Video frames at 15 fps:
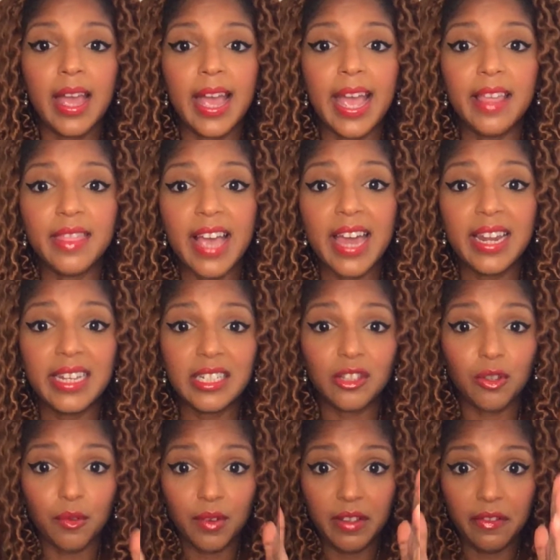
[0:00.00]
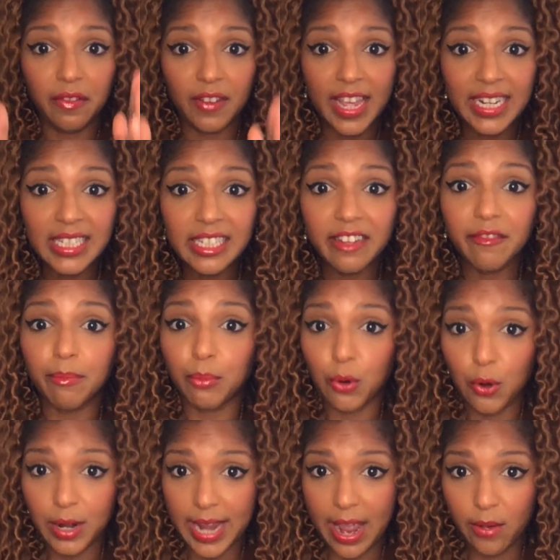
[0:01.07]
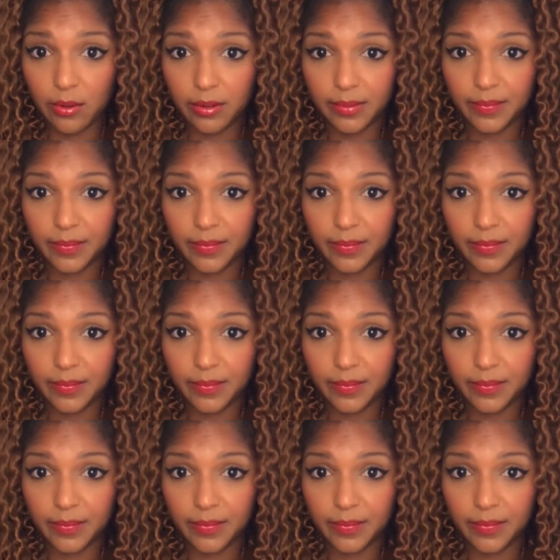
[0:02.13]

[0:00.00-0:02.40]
and that is the reflexive pronoun.